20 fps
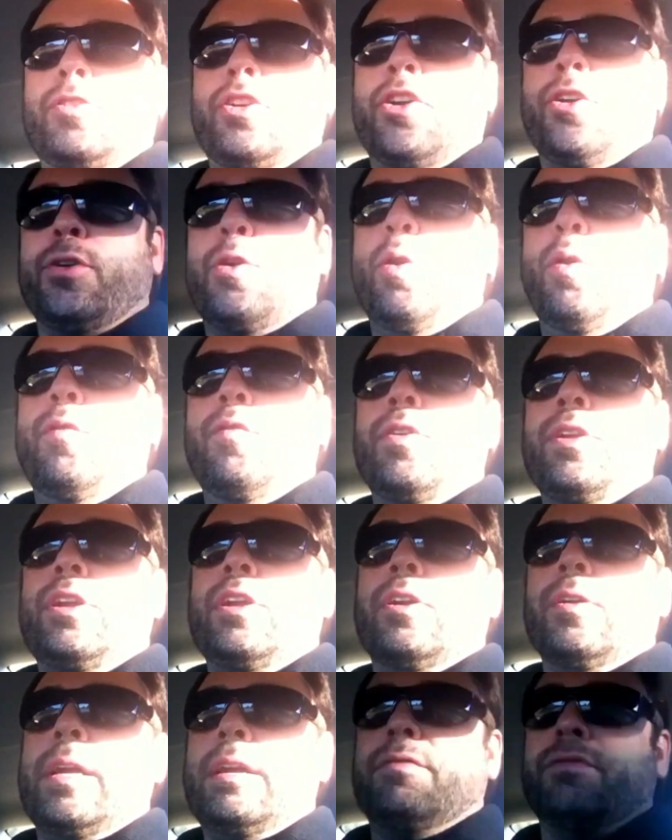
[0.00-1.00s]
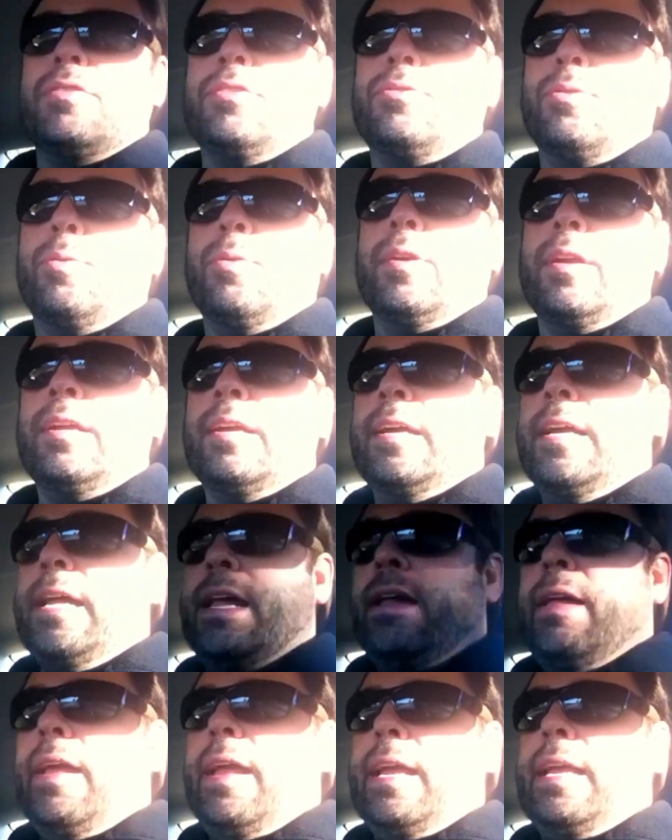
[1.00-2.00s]
turn over your inventory
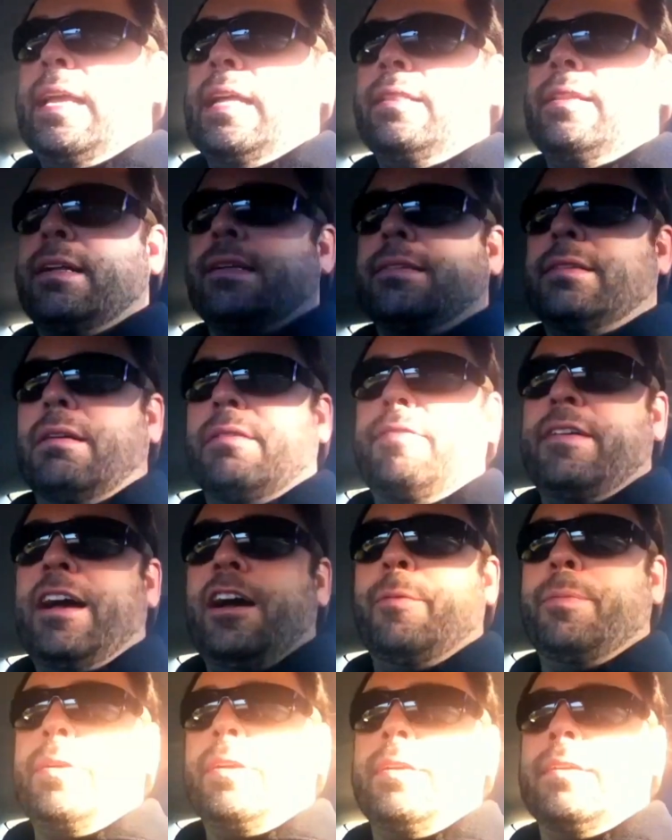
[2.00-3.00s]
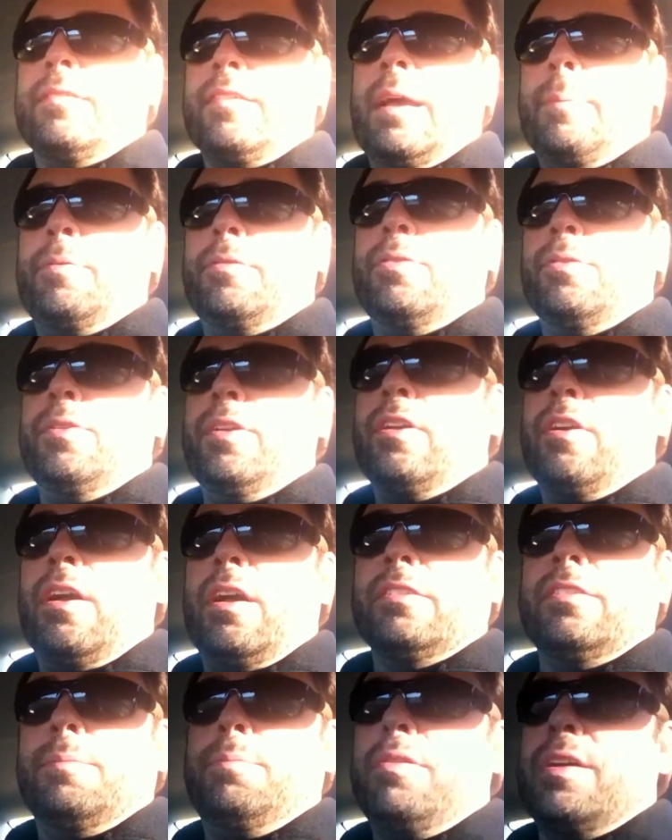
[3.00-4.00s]
and get that stuff out, because opportunity
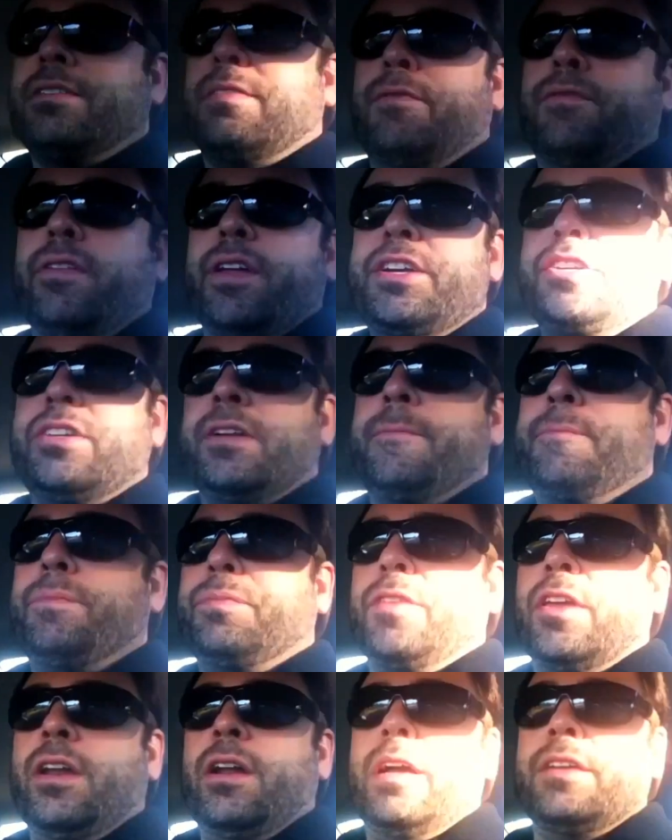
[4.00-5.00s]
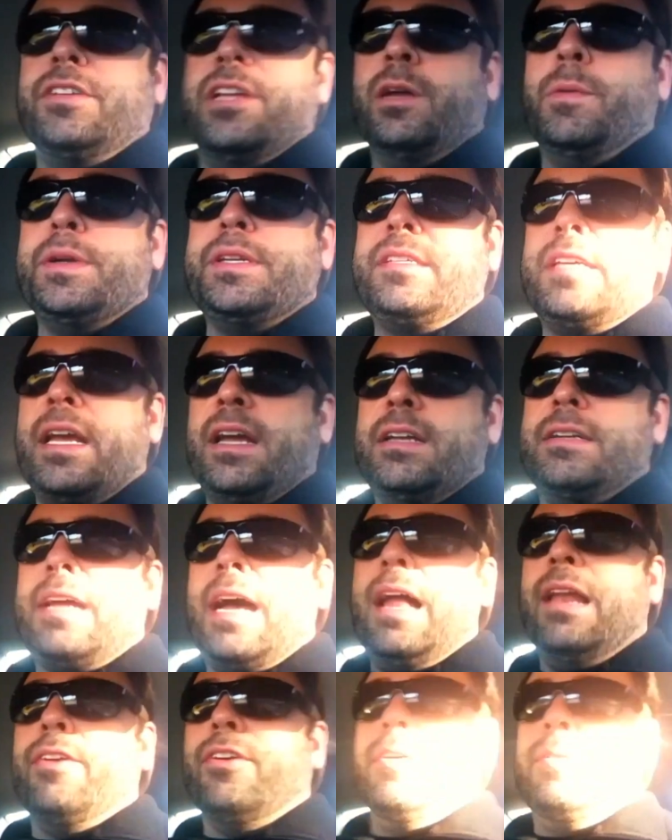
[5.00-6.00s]
costs and plus inflation, you know, as I always say, a
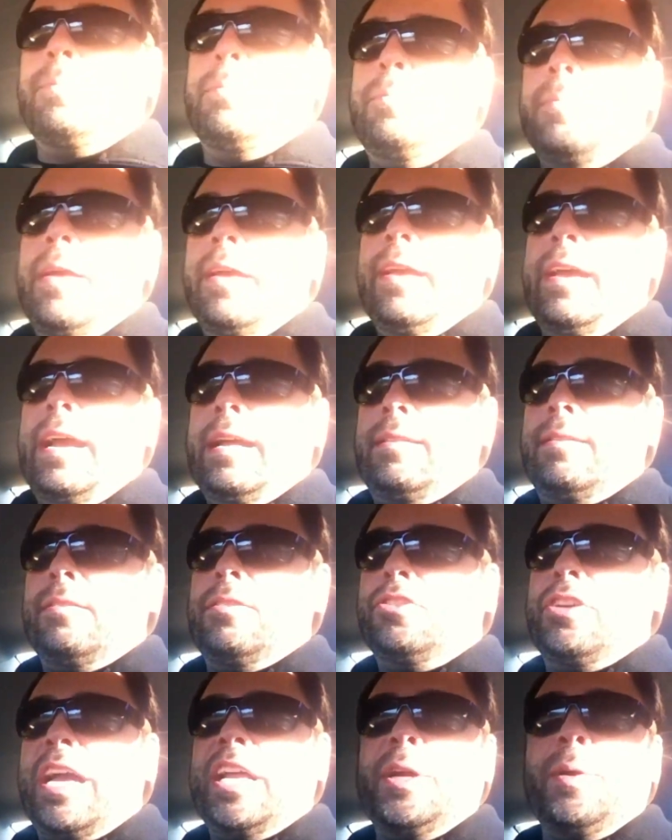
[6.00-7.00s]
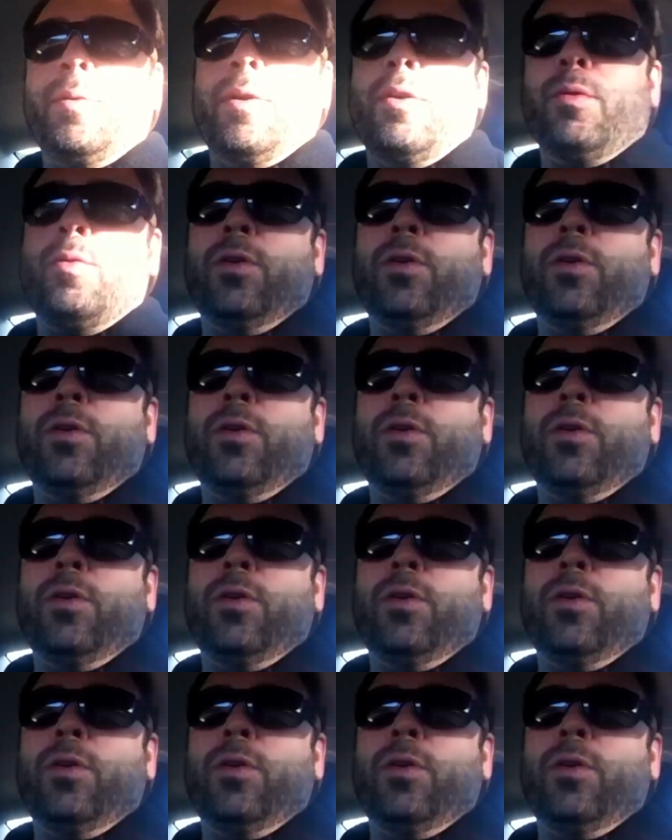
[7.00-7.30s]
dollar at January